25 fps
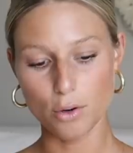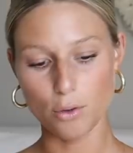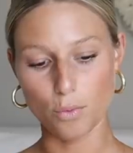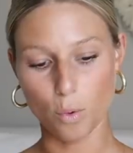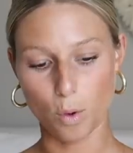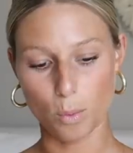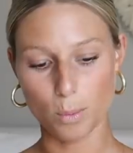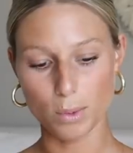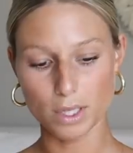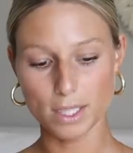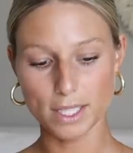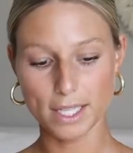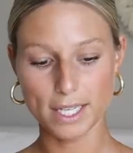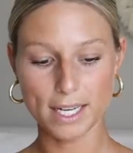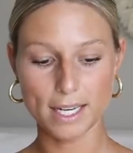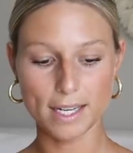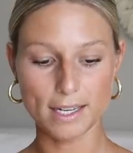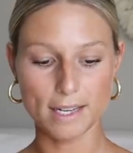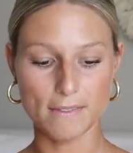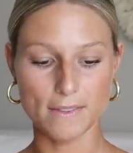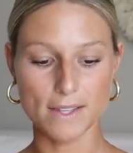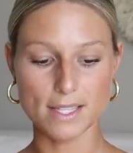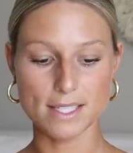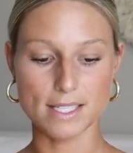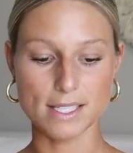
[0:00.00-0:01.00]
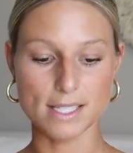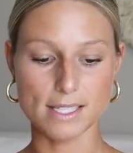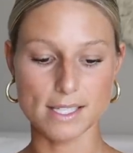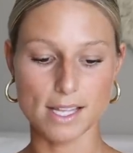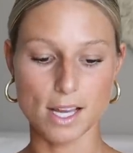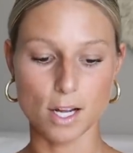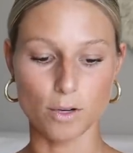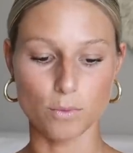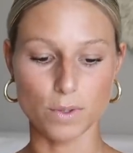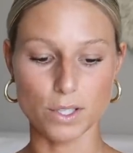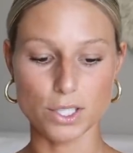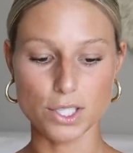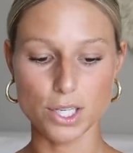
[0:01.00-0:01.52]
normal linen. And this is
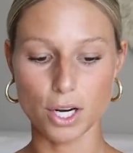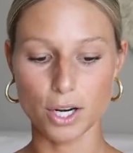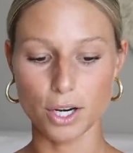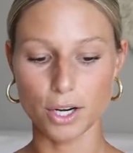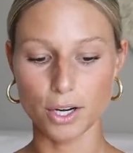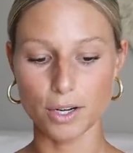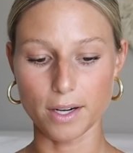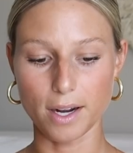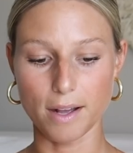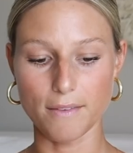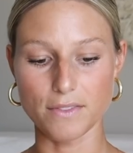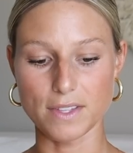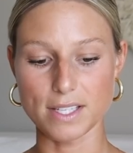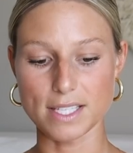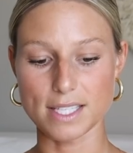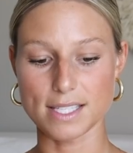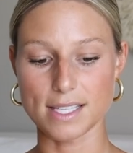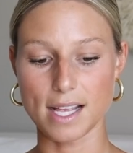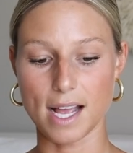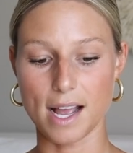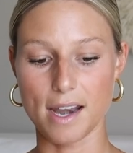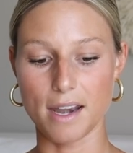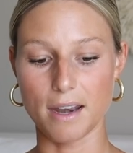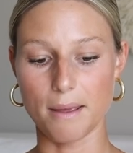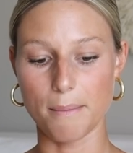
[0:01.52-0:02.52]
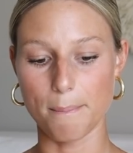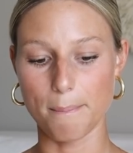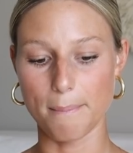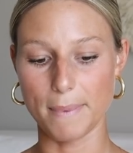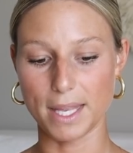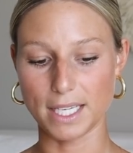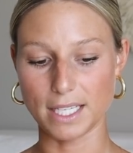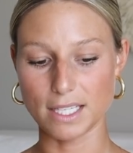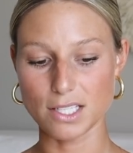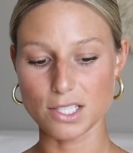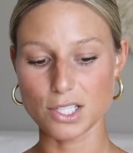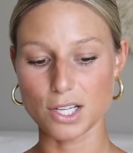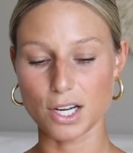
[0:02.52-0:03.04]
the Return of the Sun
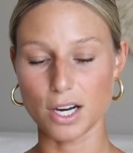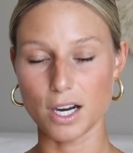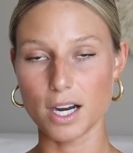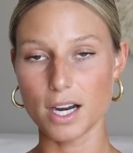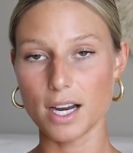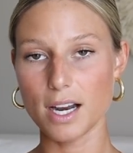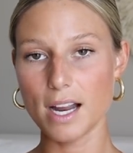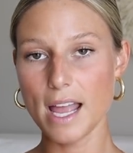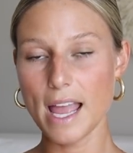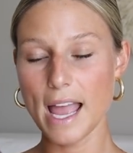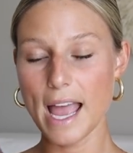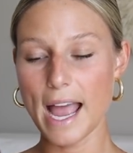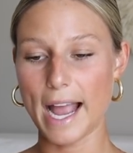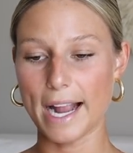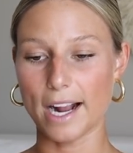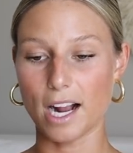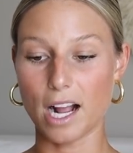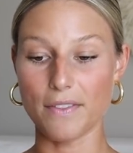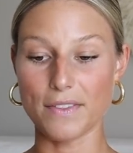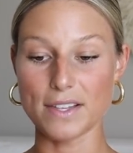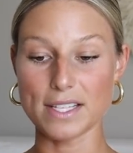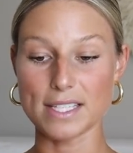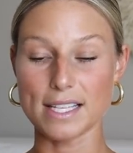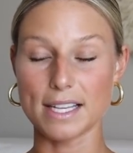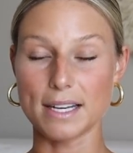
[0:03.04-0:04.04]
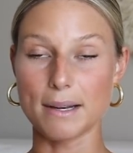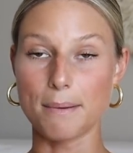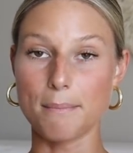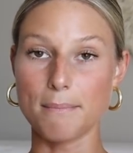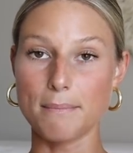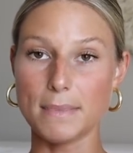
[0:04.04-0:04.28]
mini skirt. I got this in a